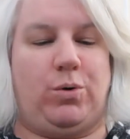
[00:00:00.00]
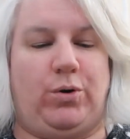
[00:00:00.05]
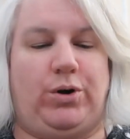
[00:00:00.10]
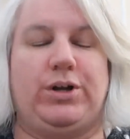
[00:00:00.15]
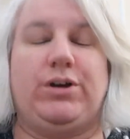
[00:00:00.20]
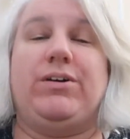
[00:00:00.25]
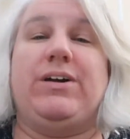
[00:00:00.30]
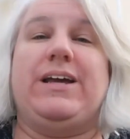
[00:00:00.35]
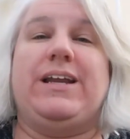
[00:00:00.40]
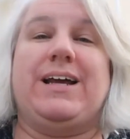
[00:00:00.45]
or
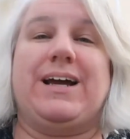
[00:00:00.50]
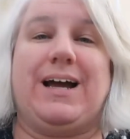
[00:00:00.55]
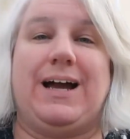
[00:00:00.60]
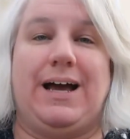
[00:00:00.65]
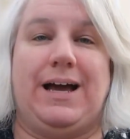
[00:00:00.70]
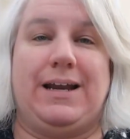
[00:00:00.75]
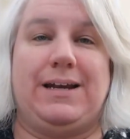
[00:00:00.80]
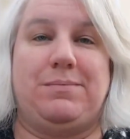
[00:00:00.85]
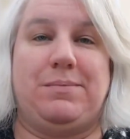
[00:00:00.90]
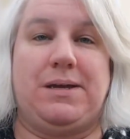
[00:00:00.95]
you're in
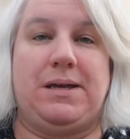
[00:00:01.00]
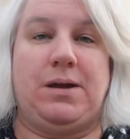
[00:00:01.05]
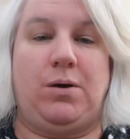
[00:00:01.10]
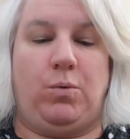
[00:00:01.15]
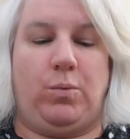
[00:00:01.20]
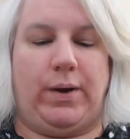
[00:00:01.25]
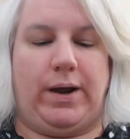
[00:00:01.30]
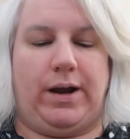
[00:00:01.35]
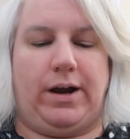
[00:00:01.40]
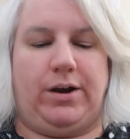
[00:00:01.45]
economy
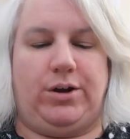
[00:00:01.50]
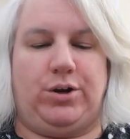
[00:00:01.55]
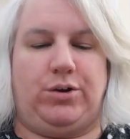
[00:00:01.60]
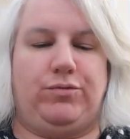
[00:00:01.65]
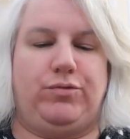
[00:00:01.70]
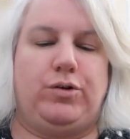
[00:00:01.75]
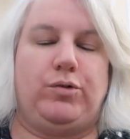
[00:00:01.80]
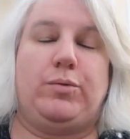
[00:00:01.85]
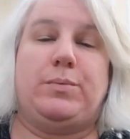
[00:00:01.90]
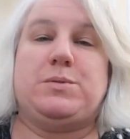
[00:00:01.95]
where your
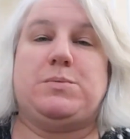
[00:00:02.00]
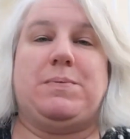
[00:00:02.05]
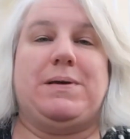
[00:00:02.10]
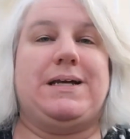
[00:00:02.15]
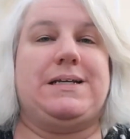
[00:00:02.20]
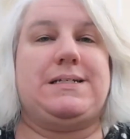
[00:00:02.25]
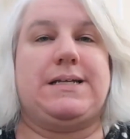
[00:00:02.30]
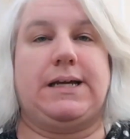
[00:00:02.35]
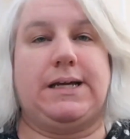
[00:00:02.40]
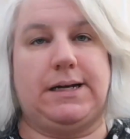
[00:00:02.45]
footroom's
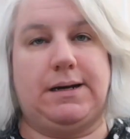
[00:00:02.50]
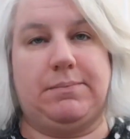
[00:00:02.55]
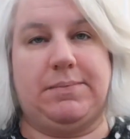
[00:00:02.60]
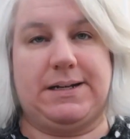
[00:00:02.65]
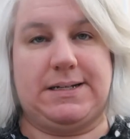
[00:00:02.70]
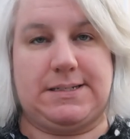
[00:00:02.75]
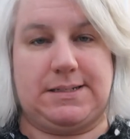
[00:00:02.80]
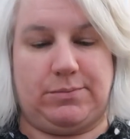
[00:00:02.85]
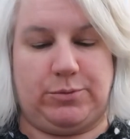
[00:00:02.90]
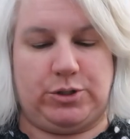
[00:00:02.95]
being taken up
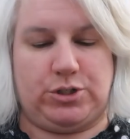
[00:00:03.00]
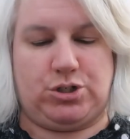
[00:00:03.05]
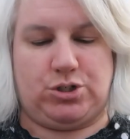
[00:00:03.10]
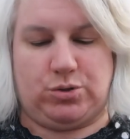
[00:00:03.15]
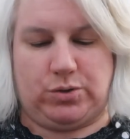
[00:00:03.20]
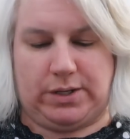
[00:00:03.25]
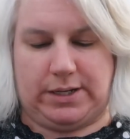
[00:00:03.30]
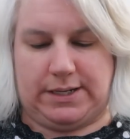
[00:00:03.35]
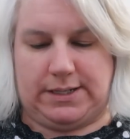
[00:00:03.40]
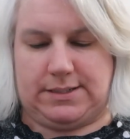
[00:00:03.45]
by someone's
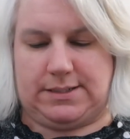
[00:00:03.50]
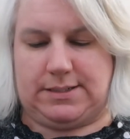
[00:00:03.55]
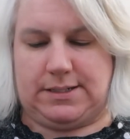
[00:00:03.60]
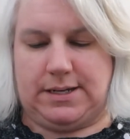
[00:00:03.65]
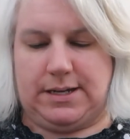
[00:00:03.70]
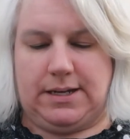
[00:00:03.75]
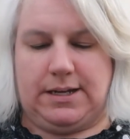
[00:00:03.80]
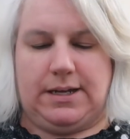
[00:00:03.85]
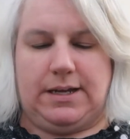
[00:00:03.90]
suitcase.